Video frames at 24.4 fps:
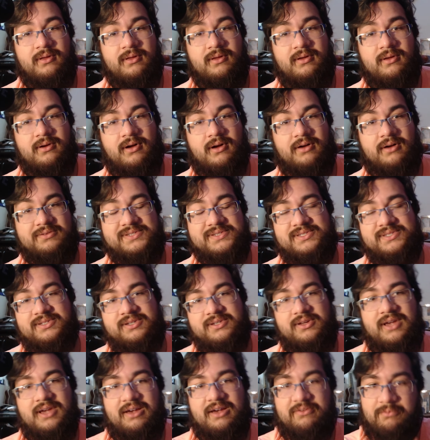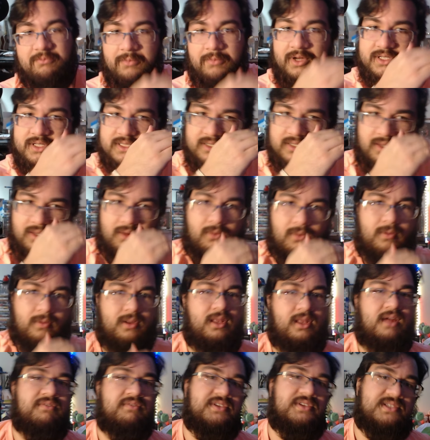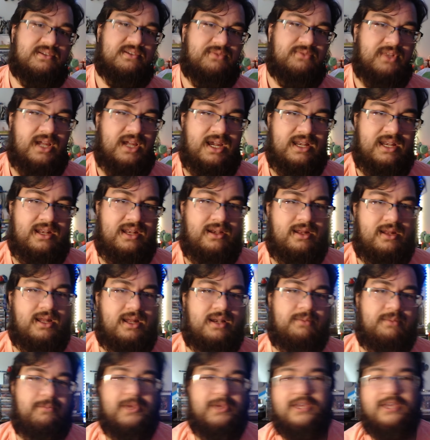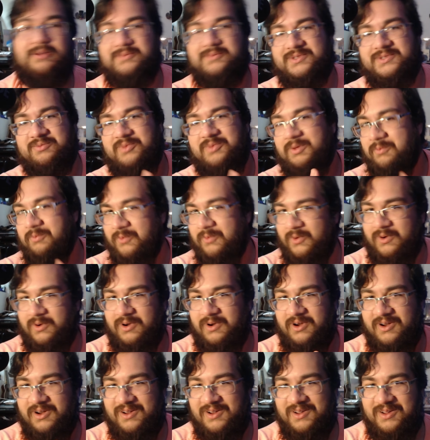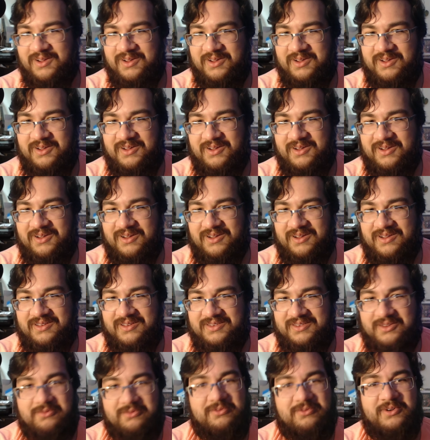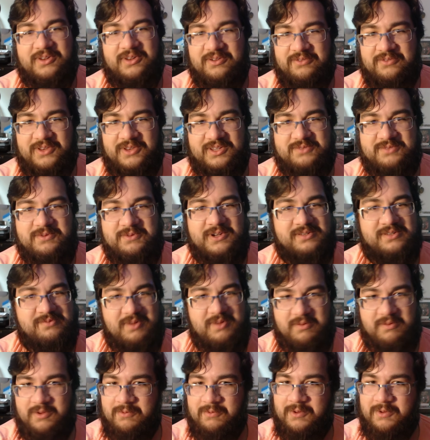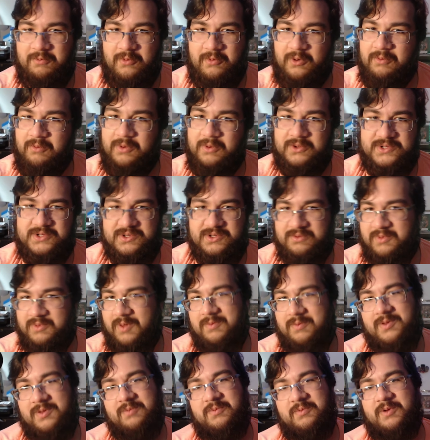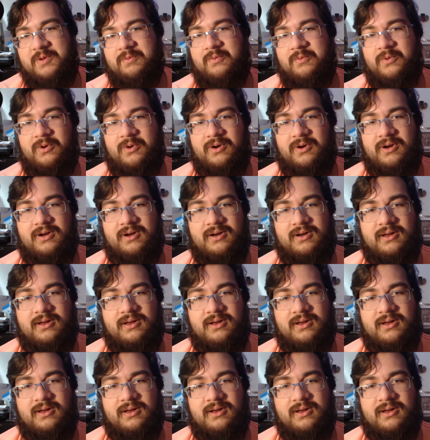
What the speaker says: all of a sudden you have much lower levels of lighting, and it becomes a bit more different of an experience, maybe a bit more emotional, maybe a bit more